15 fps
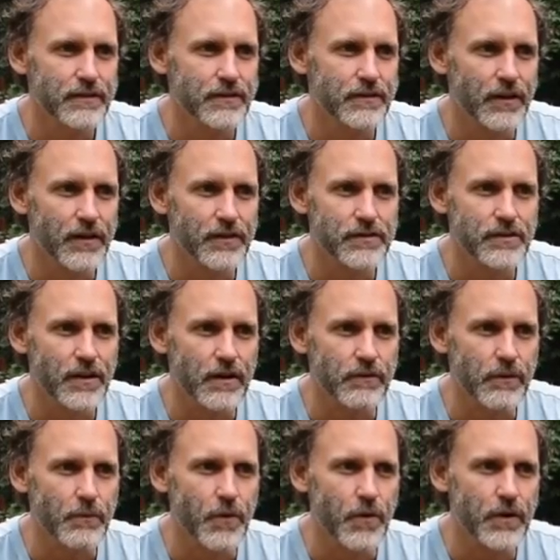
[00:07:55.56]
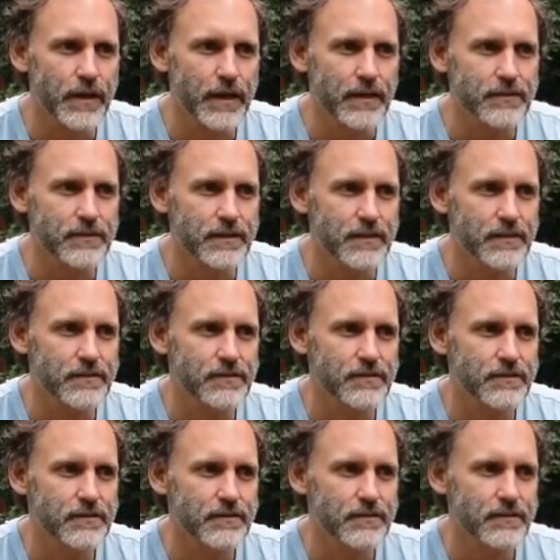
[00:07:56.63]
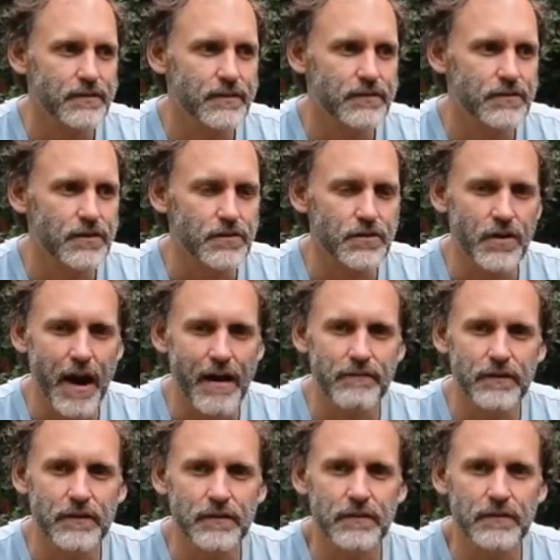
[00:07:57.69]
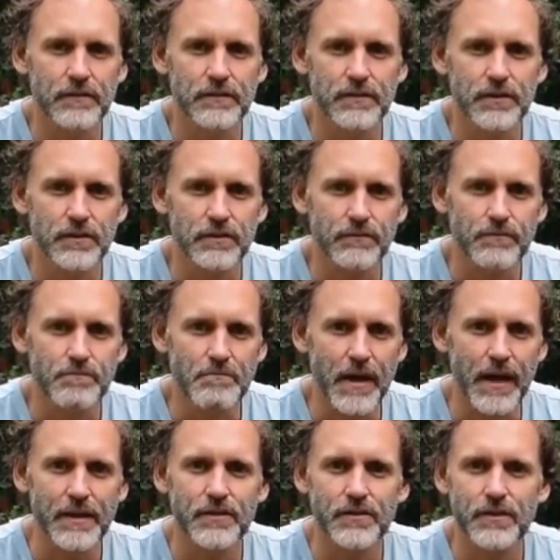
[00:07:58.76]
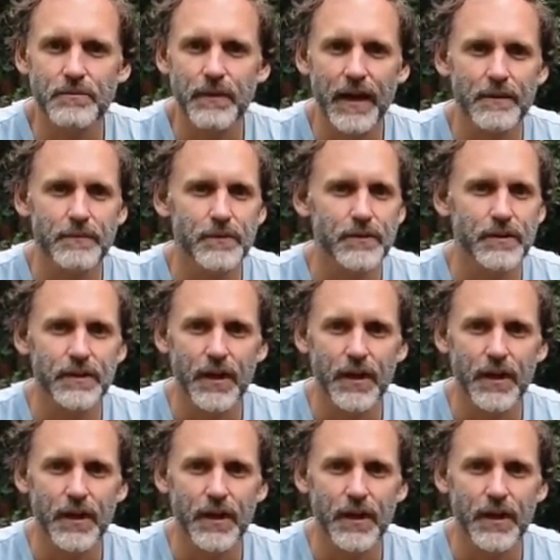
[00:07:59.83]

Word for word: not so rewarding as it is to travel, to meet new people, to